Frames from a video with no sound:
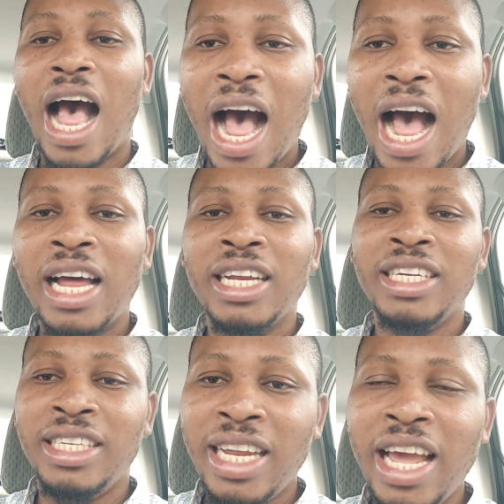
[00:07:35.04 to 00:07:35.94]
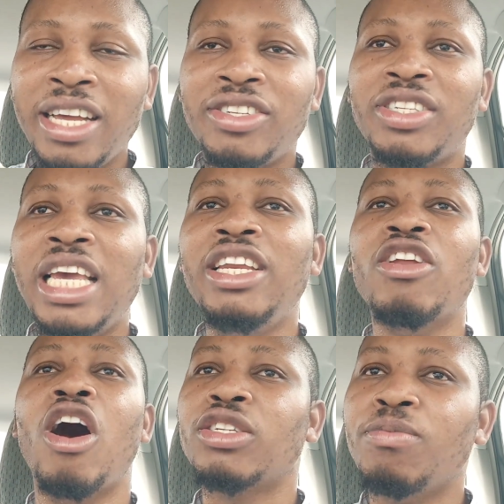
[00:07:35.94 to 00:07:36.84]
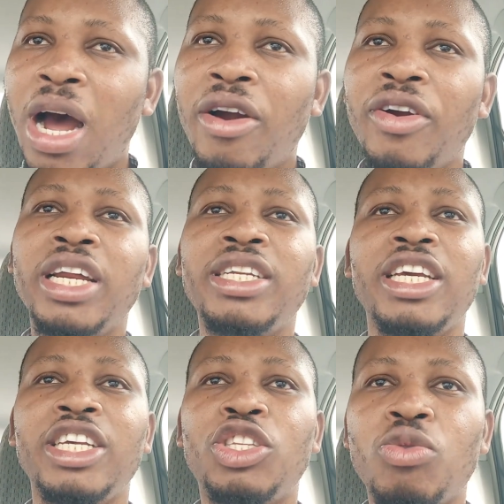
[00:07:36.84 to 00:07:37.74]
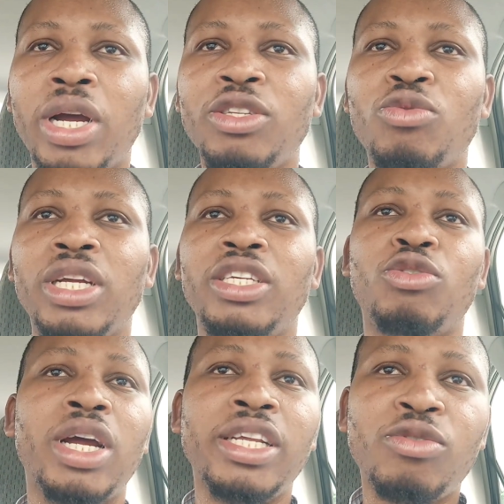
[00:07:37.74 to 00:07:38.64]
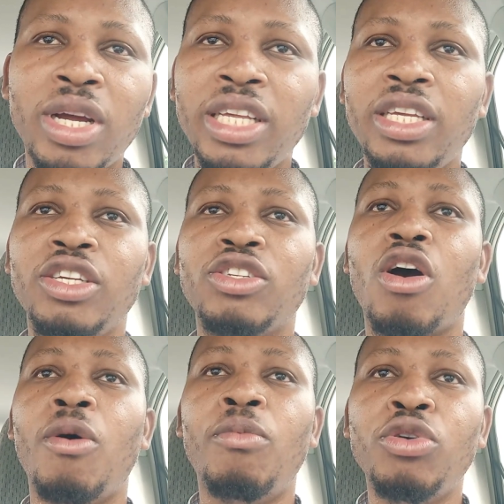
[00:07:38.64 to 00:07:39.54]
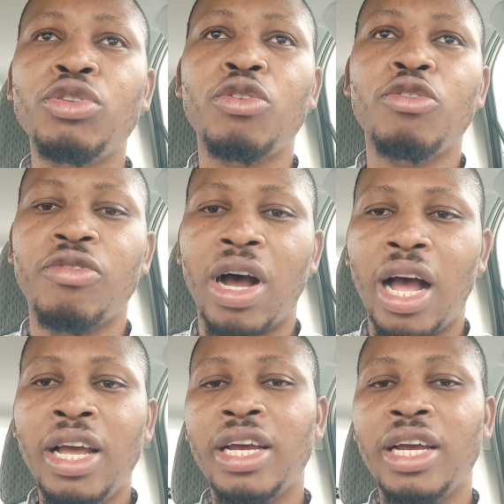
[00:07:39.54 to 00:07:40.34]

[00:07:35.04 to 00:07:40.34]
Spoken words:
are they still not married in 2020. 2020 is almost over.